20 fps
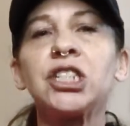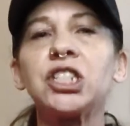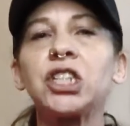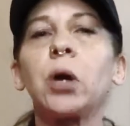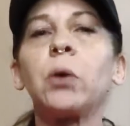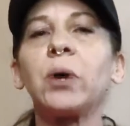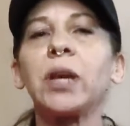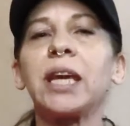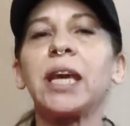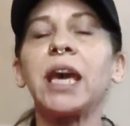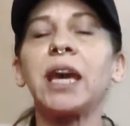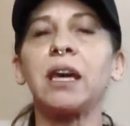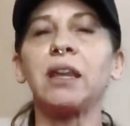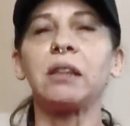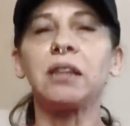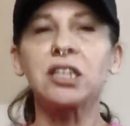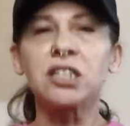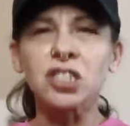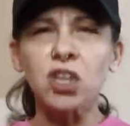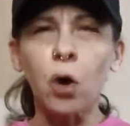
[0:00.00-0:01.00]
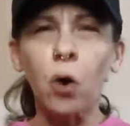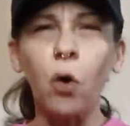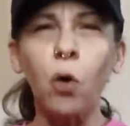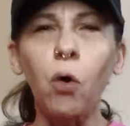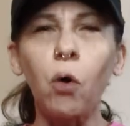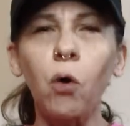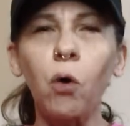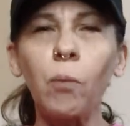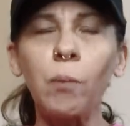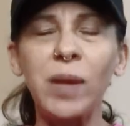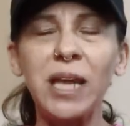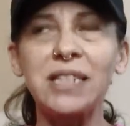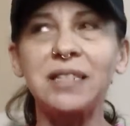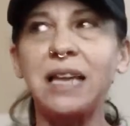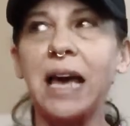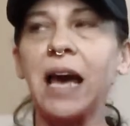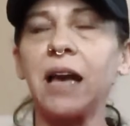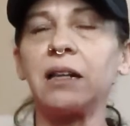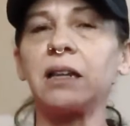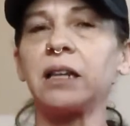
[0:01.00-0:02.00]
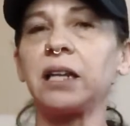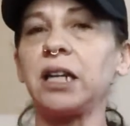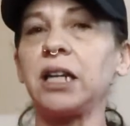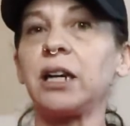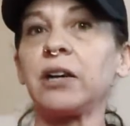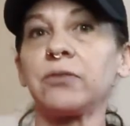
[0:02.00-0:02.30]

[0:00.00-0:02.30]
So again, this whole mentality